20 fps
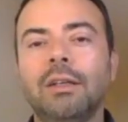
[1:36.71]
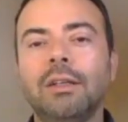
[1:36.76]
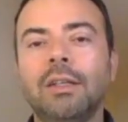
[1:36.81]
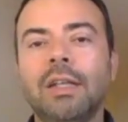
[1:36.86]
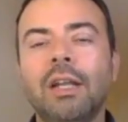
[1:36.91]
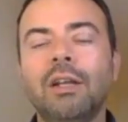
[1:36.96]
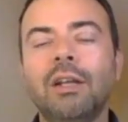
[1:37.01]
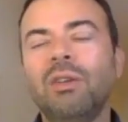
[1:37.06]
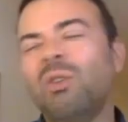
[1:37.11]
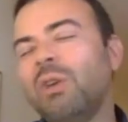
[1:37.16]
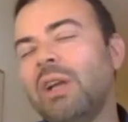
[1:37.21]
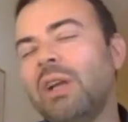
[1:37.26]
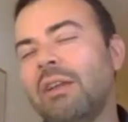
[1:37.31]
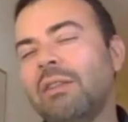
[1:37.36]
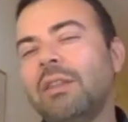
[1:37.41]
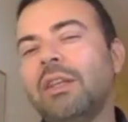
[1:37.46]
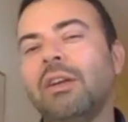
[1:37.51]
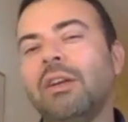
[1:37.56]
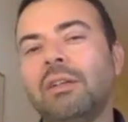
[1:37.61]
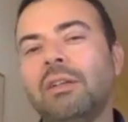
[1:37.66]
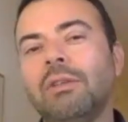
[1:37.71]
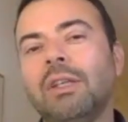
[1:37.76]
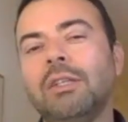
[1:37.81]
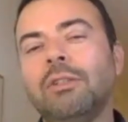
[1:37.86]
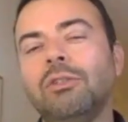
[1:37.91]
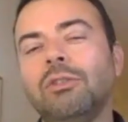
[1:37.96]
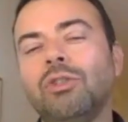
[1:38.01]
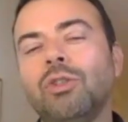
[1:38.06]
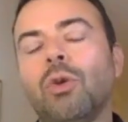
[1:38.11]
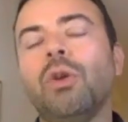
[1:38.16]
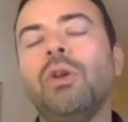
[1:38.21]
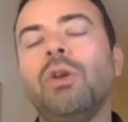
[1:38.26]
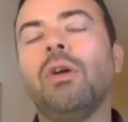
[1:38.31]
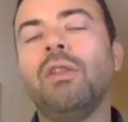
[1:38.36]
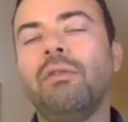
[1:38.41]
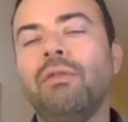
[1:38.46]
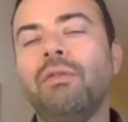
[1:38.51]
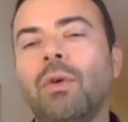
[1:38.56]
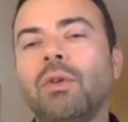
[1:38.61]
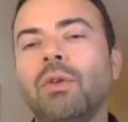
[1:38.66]
kind of going out there and showing
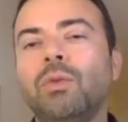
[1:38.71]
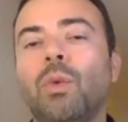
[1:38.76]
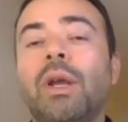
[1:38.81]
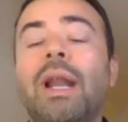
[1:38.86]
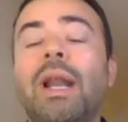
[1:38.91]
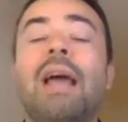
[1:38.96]
other folks what